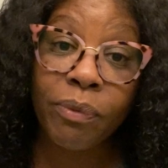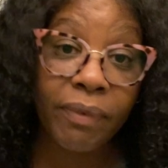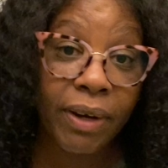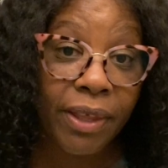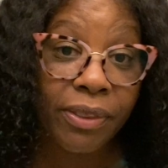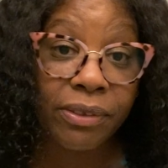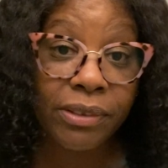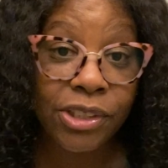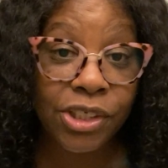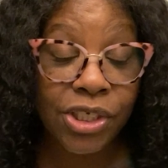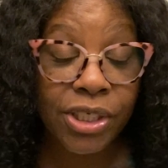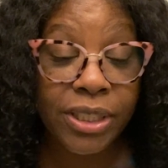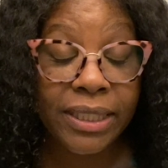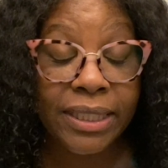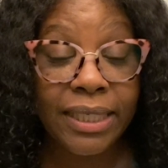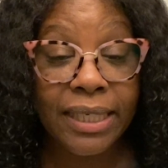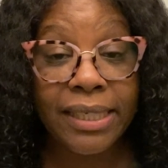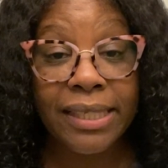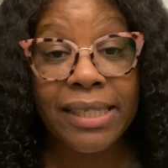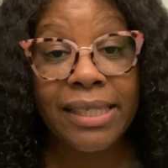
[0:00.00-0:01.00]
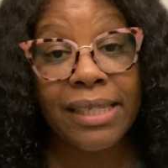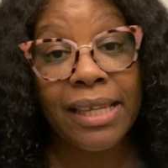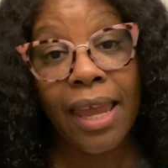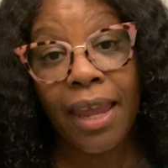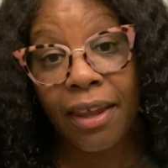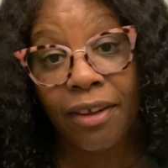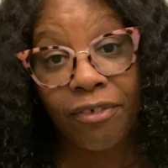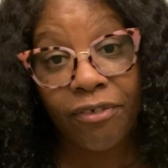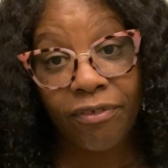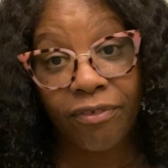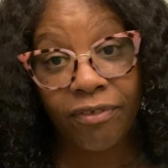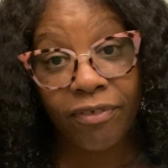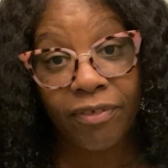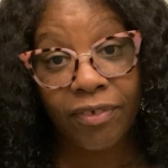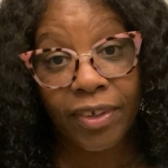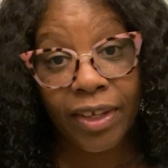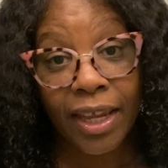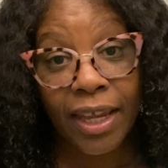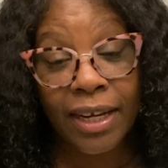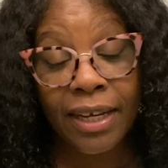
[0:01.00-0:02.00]
rather she stay safe
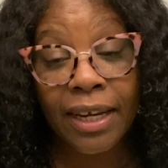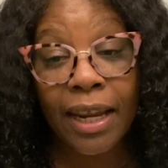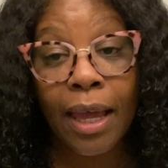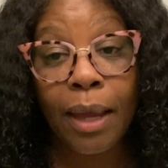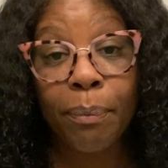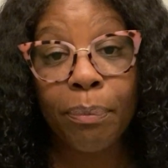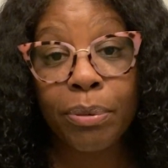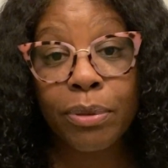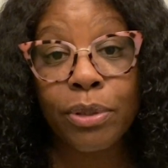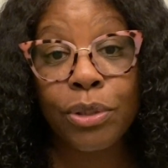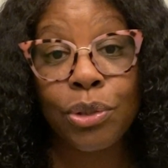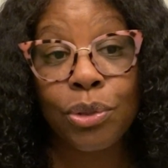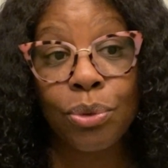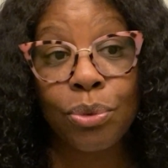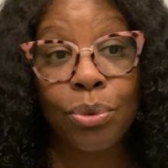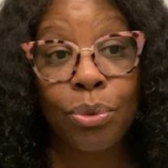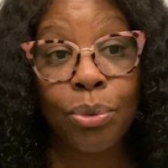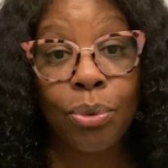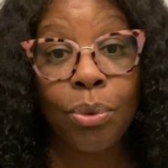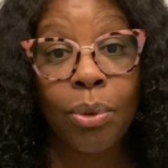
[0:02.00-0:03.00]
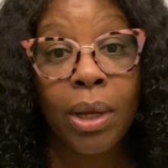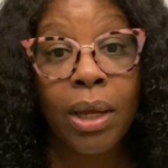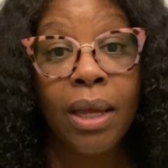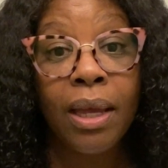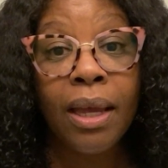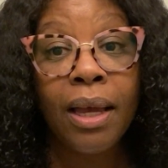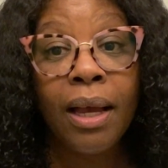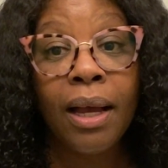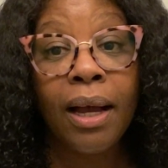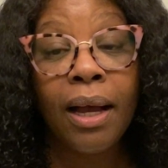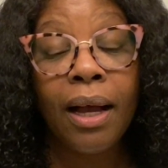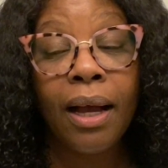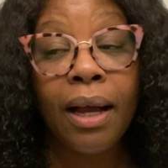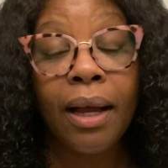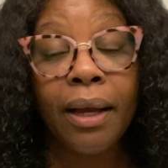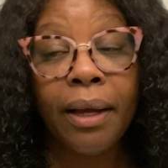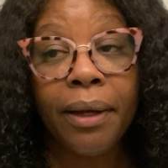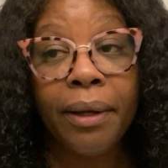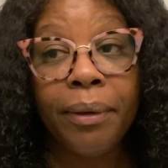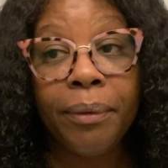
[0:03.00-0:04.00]
and not pursue
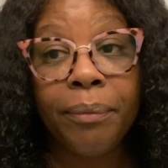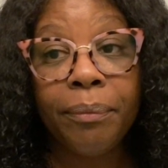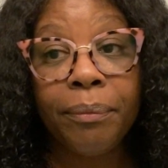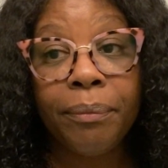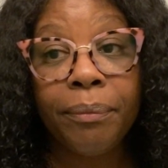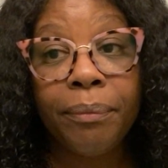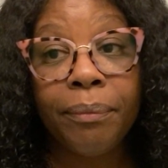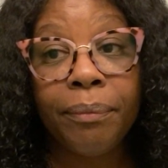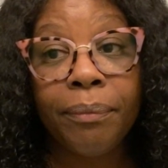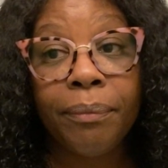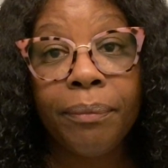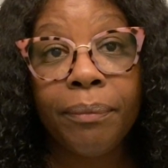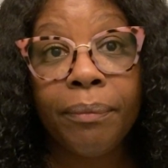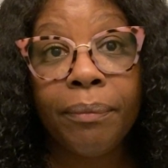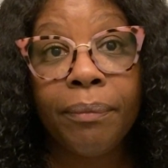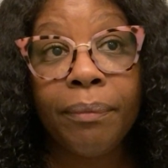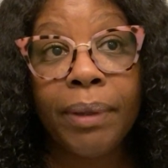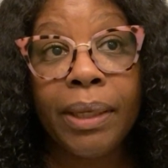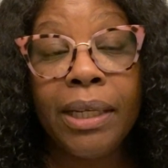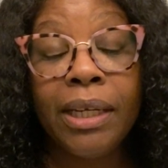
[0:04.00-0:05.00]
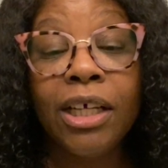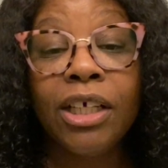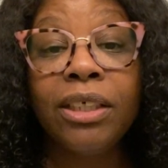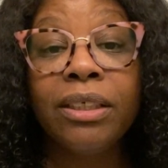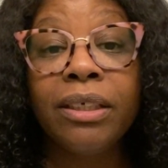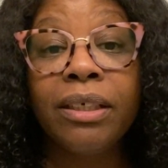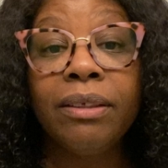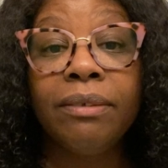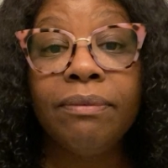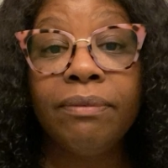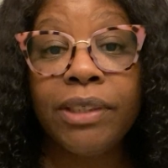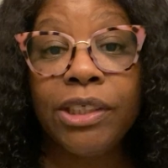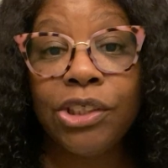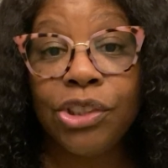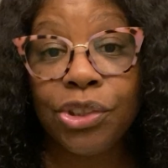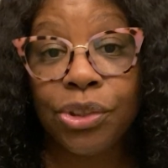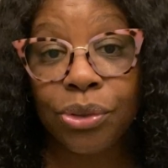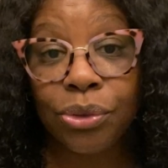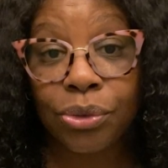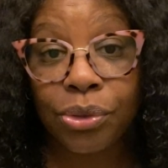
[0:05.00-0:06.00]
an
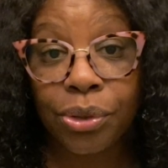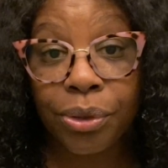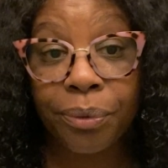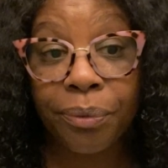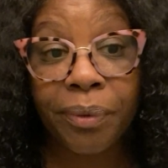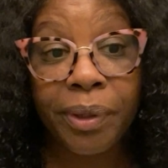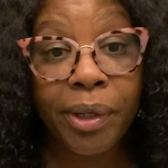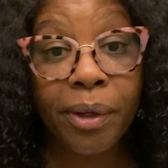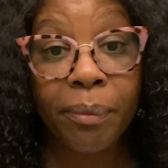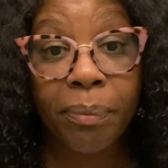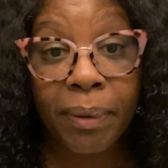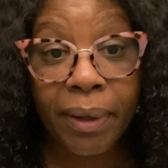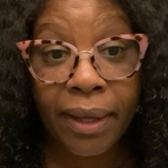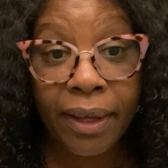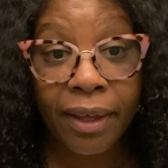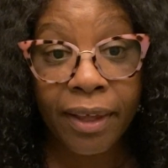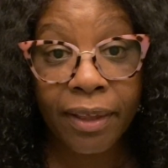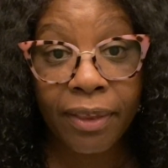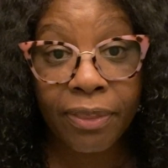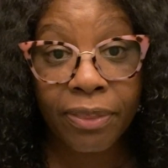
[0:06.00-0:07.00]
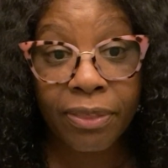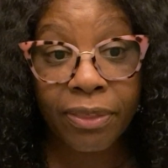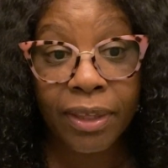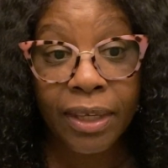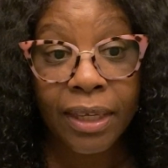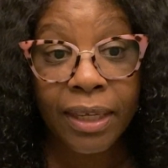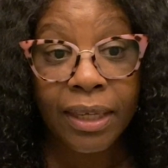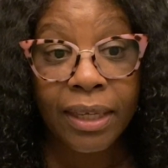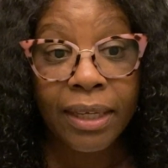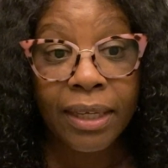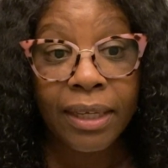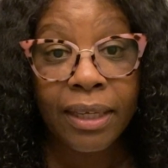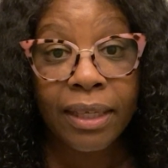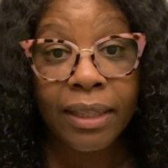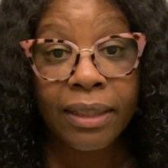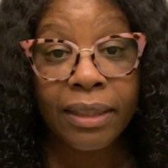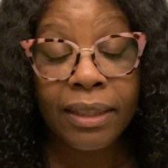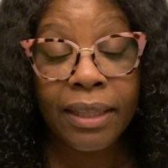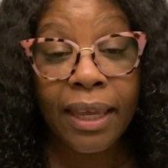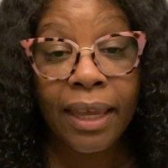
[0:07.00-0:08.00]
unconventional career path
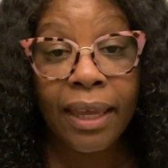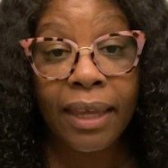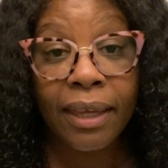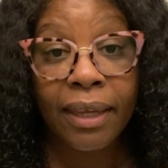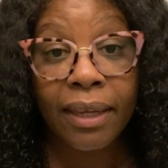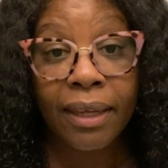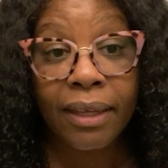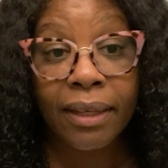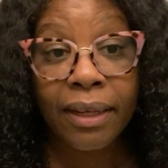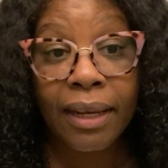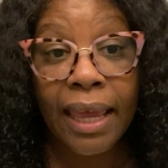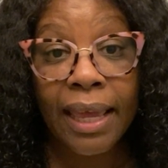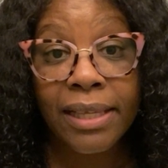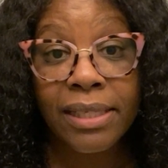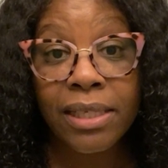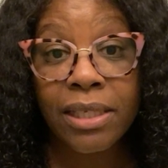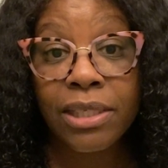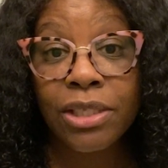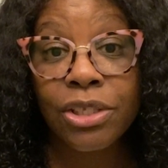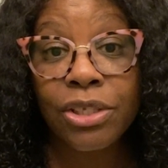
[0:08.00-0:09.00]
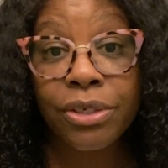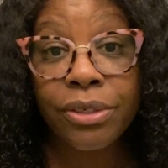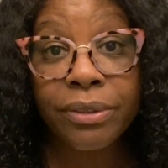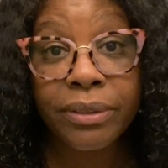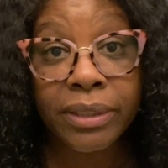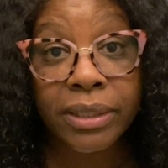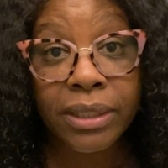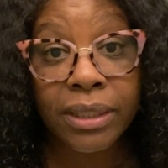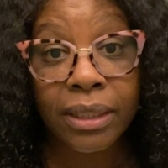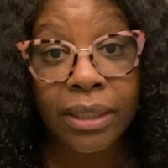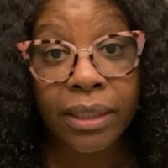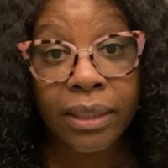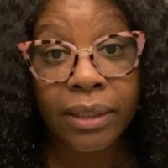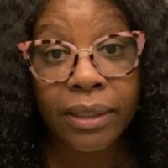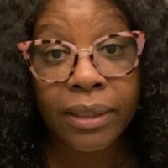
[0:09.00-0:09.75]
that has uncertainty.